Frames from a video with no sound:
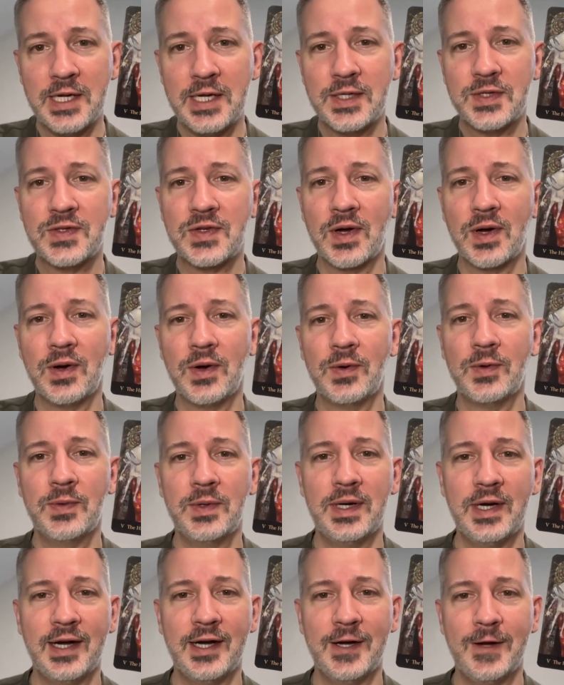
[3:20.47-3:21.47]

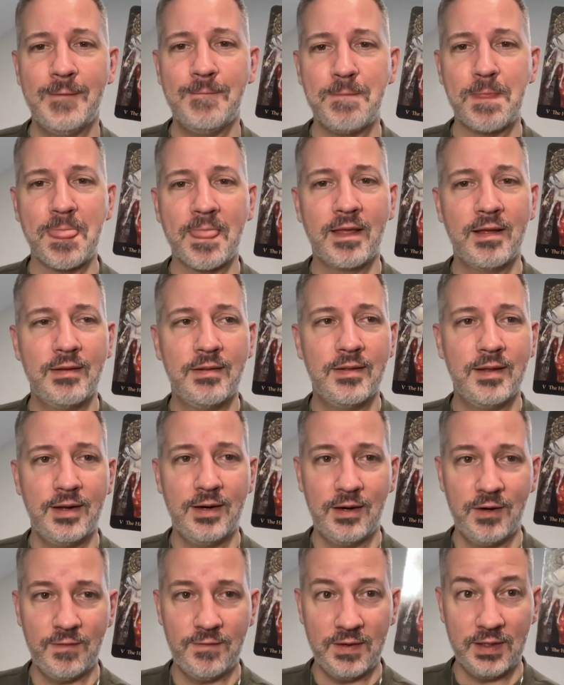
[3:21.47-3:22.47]
So the
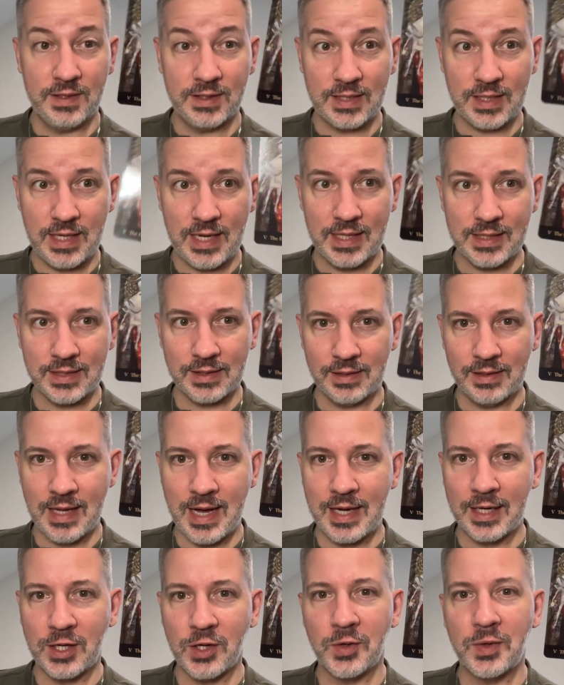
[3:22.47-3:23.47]
Hierophant has a
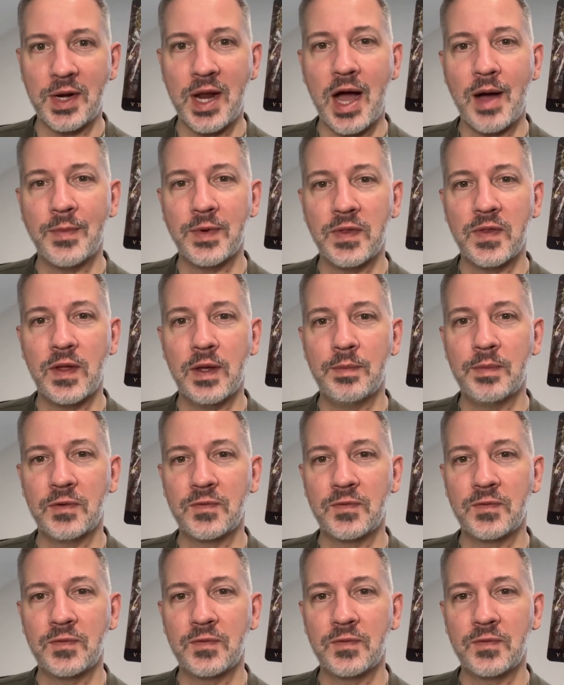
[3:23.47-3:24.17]
lot going on with it.